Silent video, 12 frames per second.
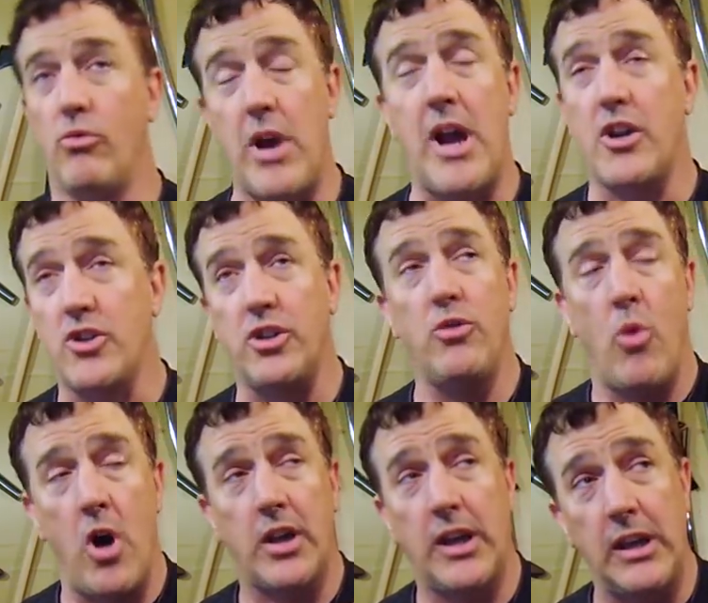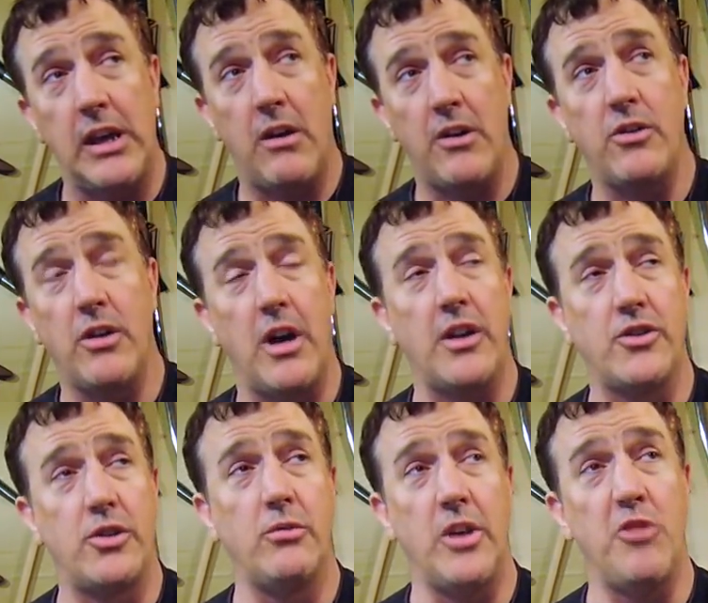actually walking out
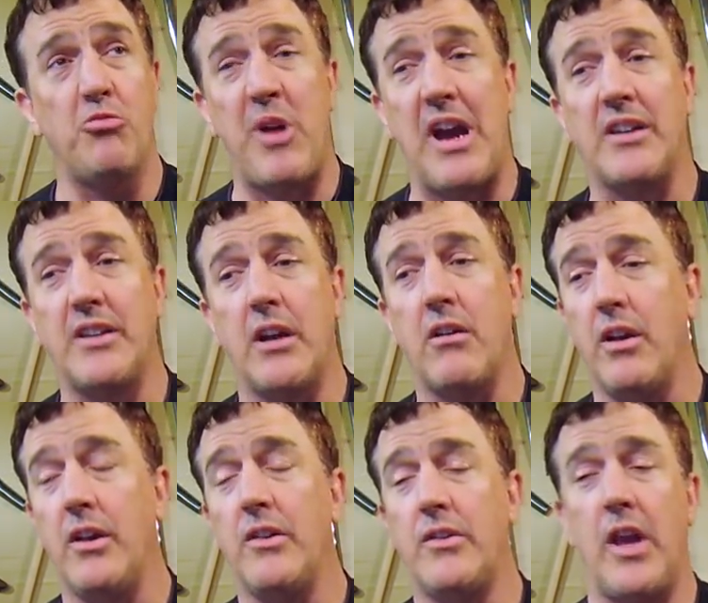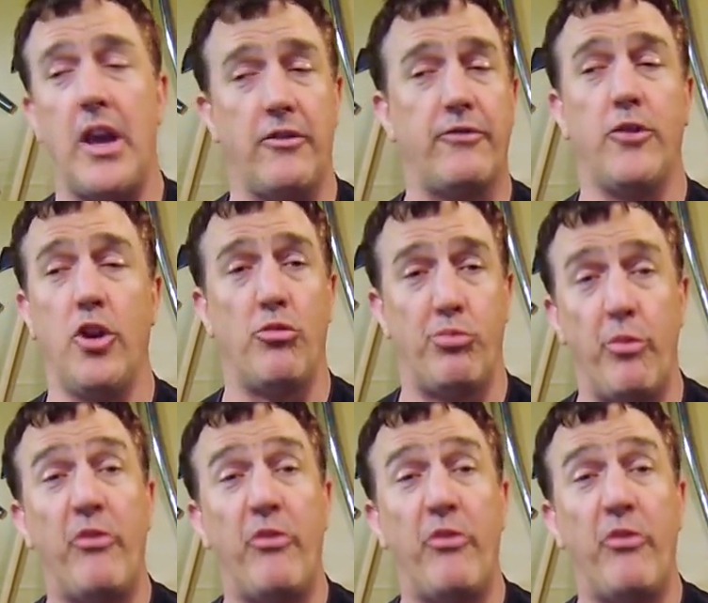onto impact areas and, you know,